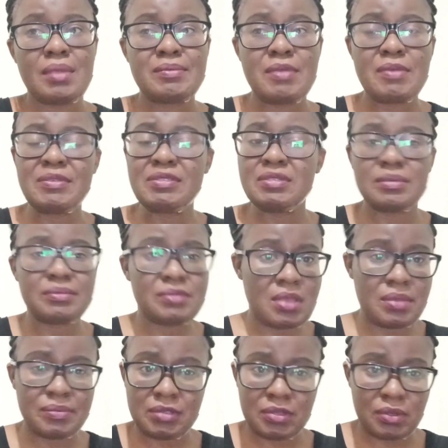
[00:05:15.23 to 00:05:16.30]
maybe
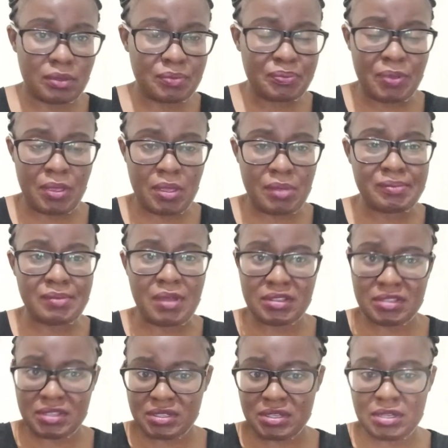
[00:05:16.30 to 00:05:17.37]
sometimes you don't pay
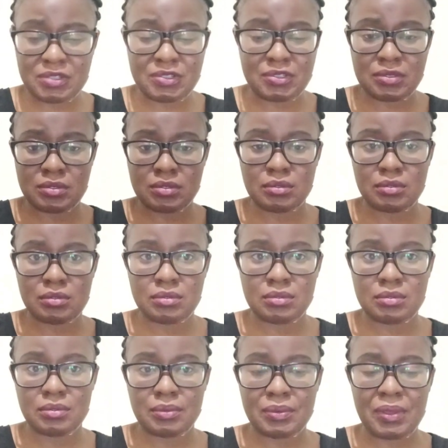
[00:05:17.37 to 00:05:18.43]
much attention.
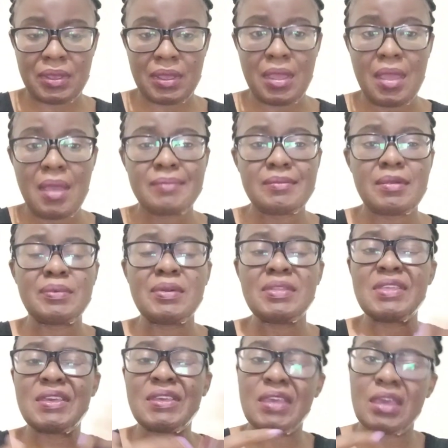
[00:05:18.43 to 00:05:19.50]
Okay, but when
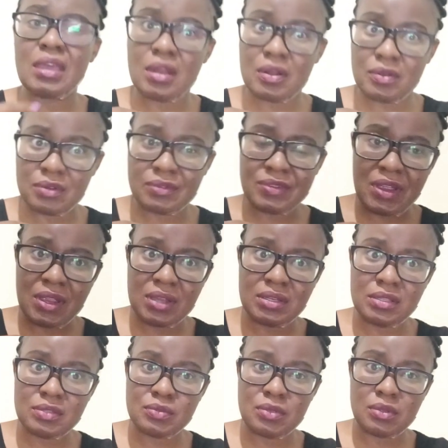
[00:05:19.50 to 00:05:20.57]
they get out of hand,
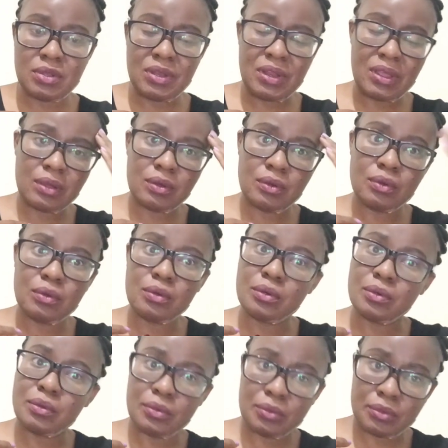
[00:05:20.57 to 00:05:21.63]
it's when you're like,
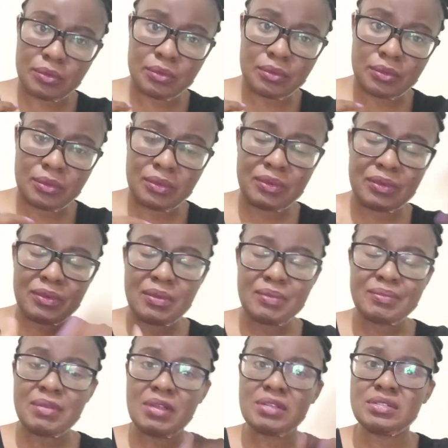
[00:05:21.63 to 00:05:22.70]
oh.
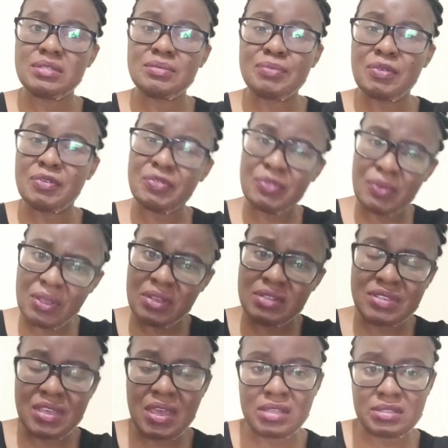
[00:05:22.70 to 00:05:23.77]
But before it
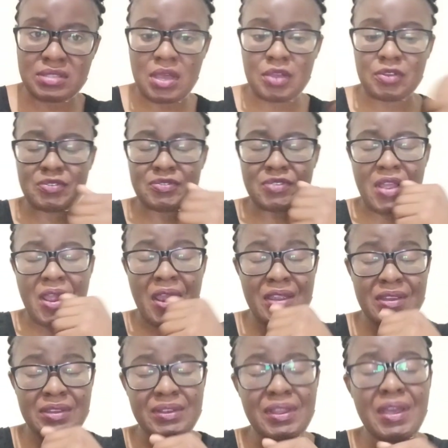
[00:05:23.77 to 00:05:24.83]
gets out of
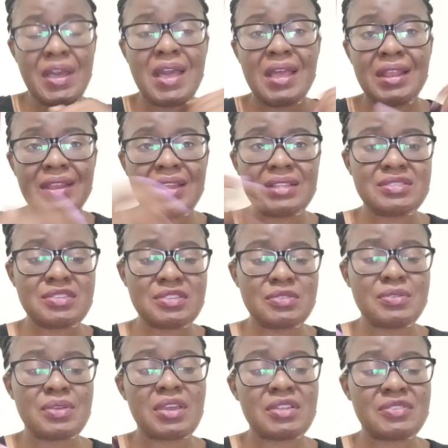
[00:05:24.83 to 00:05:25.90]
hand, let's just
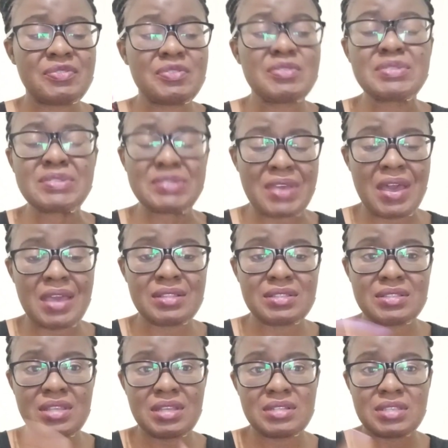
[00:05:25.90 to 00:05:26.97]
look at few
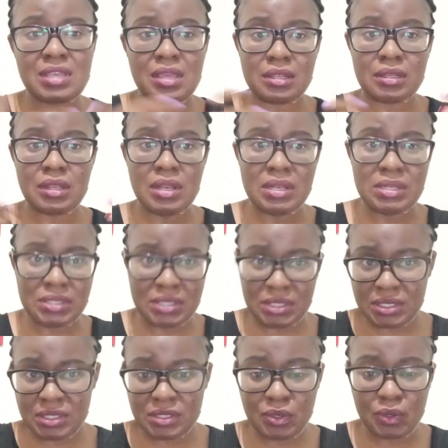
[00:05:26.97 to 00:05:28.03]
signs that can
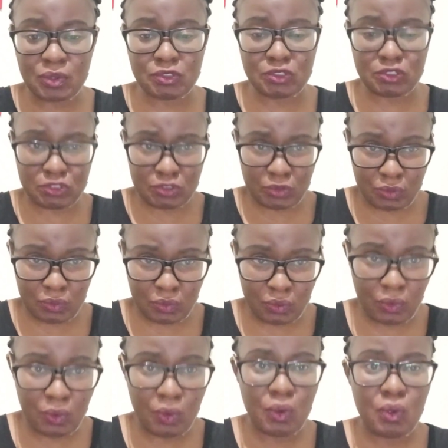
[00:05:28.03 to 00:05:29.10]
lead or show